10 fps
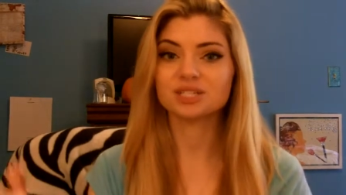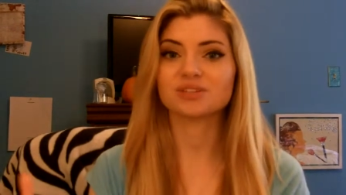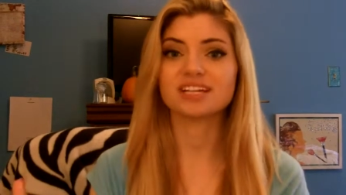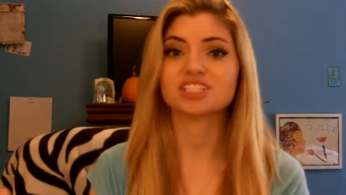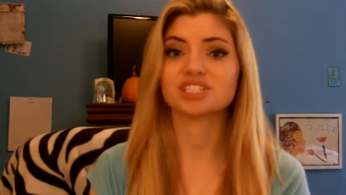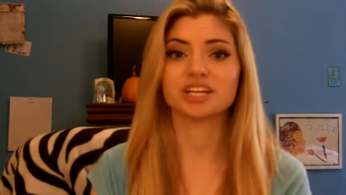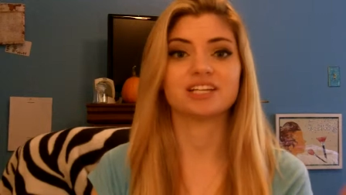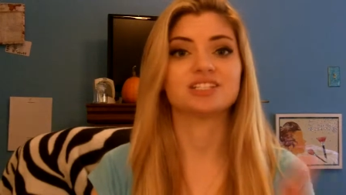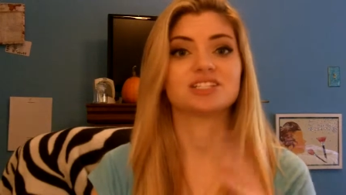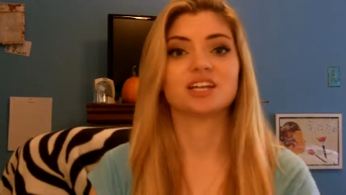so that's
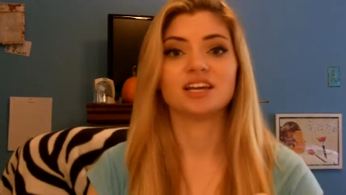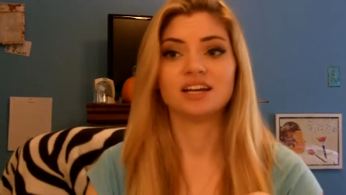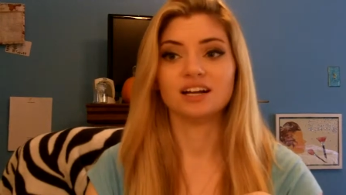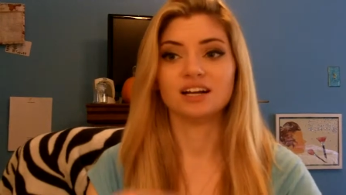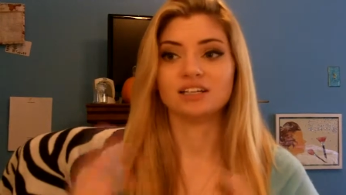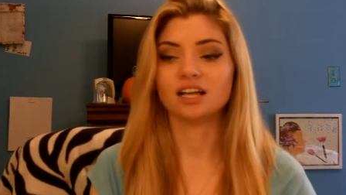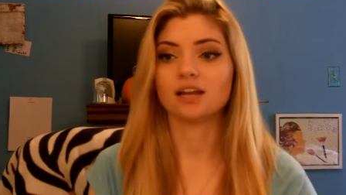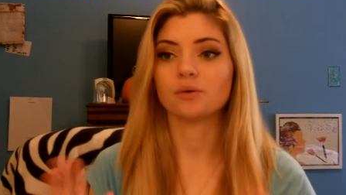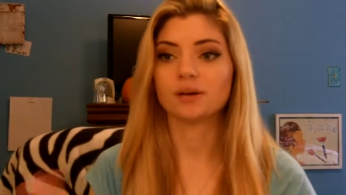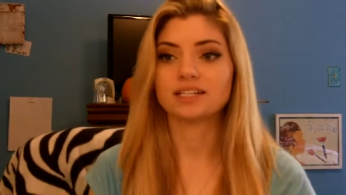changed a
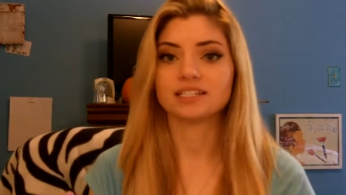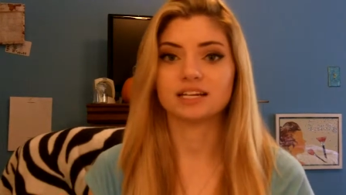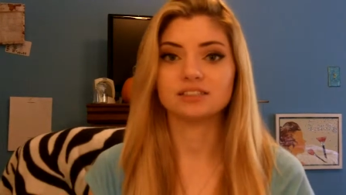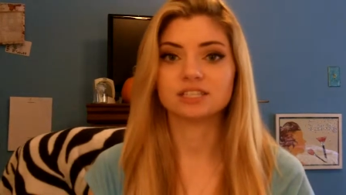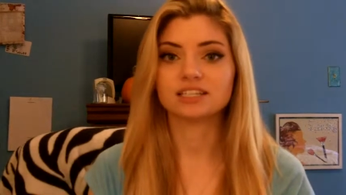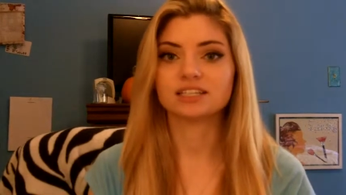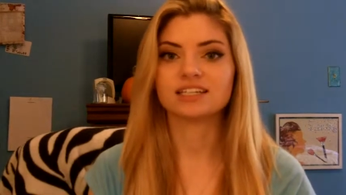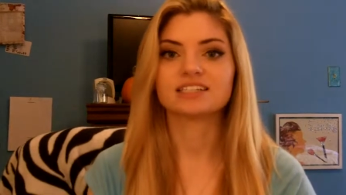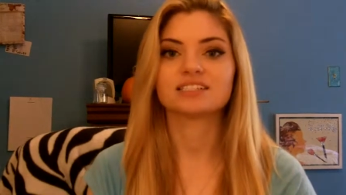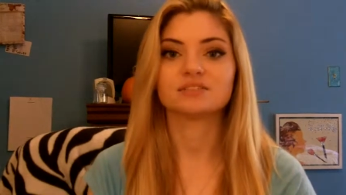lot of the ways that I look at
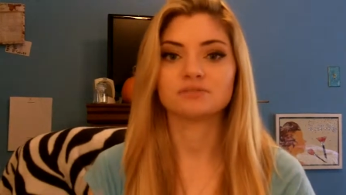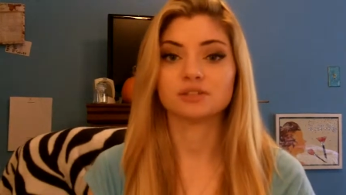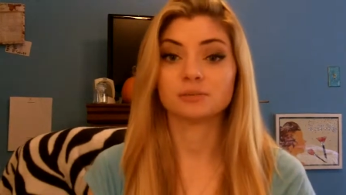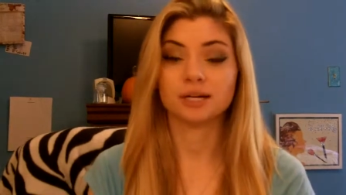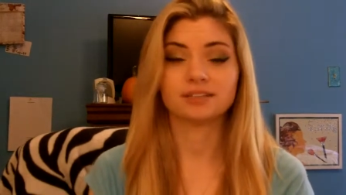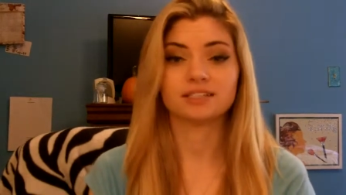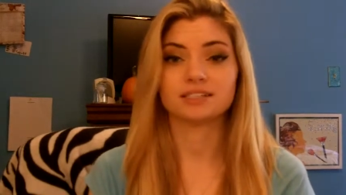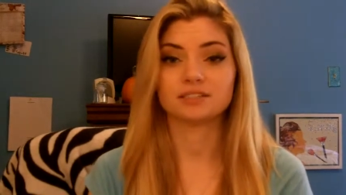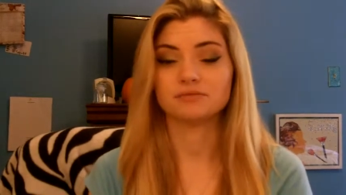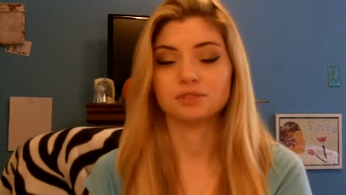things and feel about
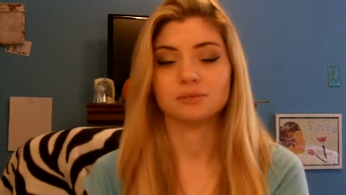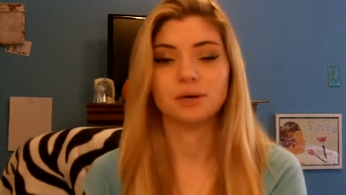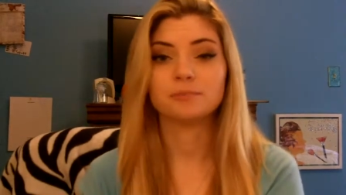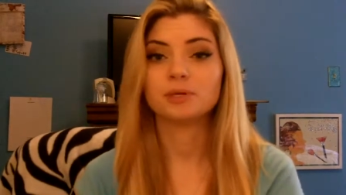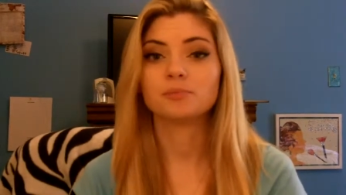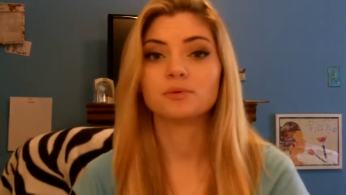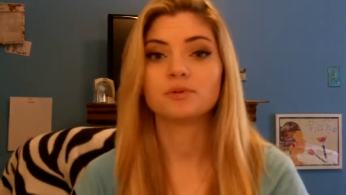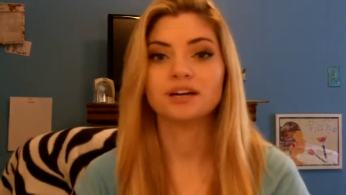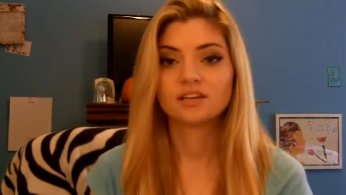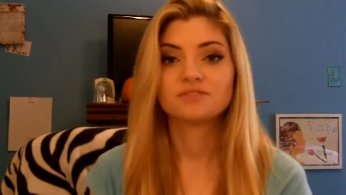things and feel about
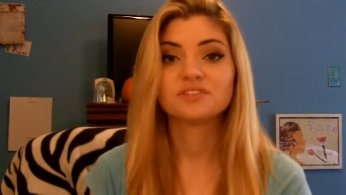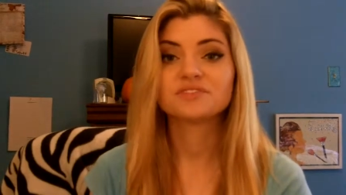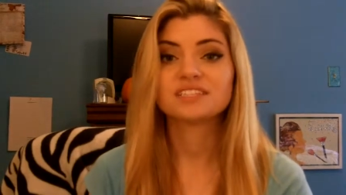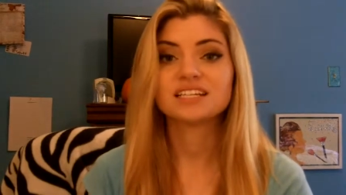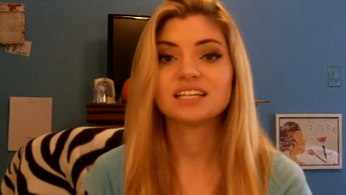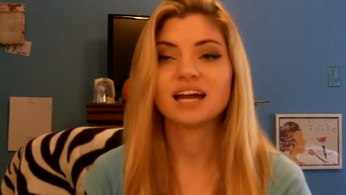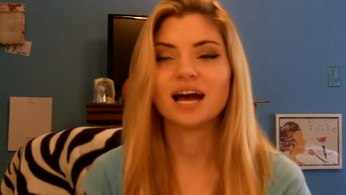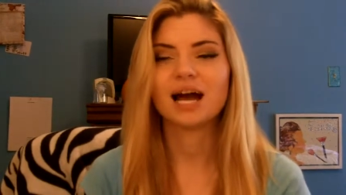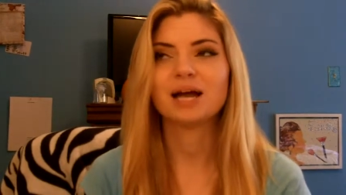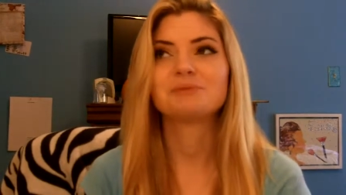people. 15,
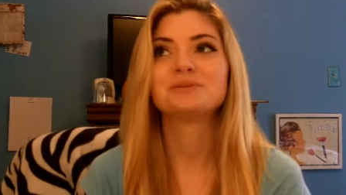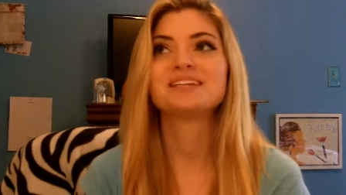I